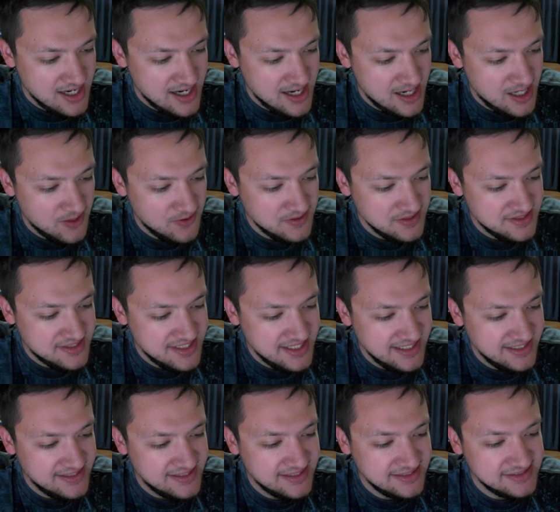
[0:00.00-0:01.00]
I would
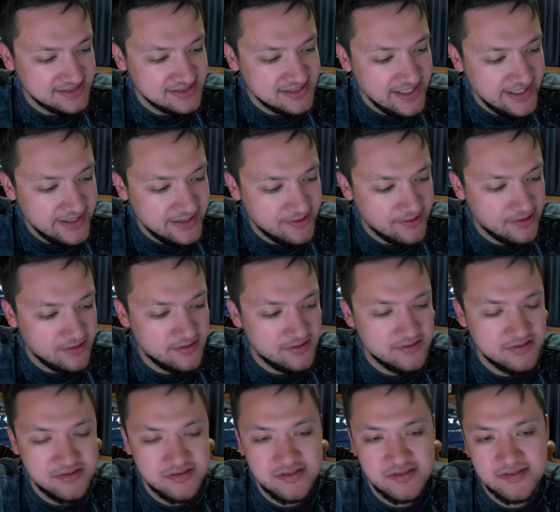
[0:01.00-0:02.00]
take the
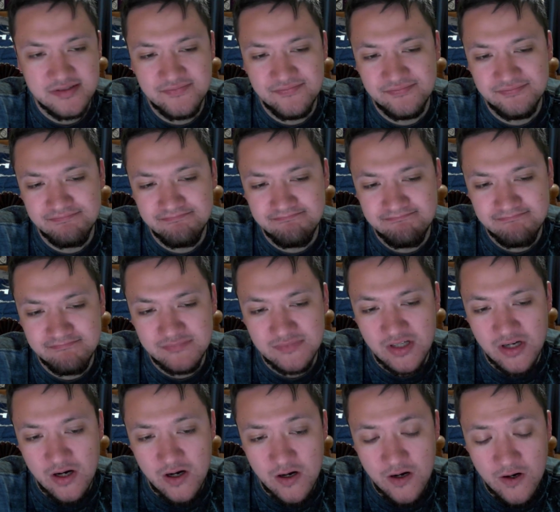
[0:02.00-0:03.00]
Lakers
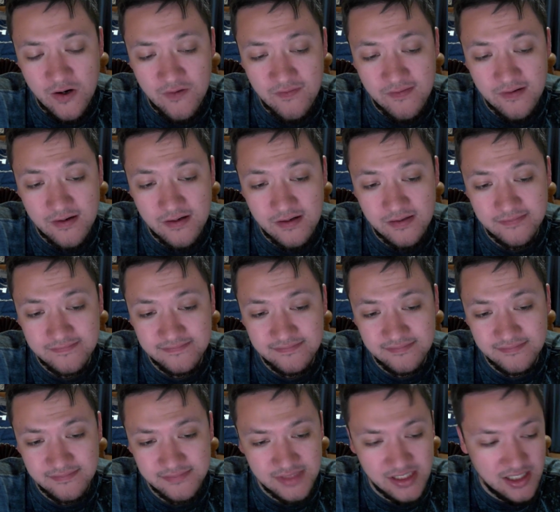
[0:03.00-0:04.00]
over
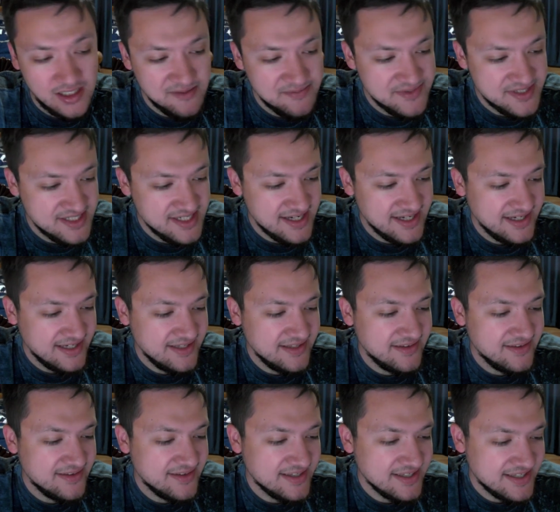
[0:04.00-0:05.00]

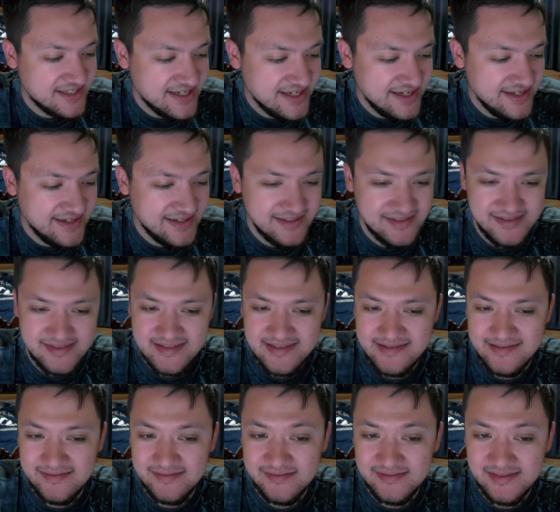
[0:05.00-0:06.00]
upsetting the Kings.